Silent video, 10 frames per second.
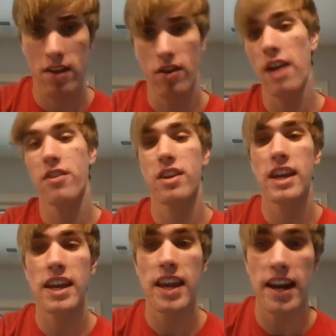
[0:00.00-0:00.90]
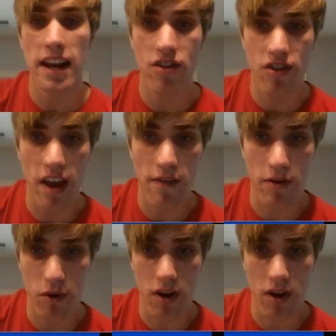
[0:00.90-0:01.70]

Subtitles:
So after king e8, h7,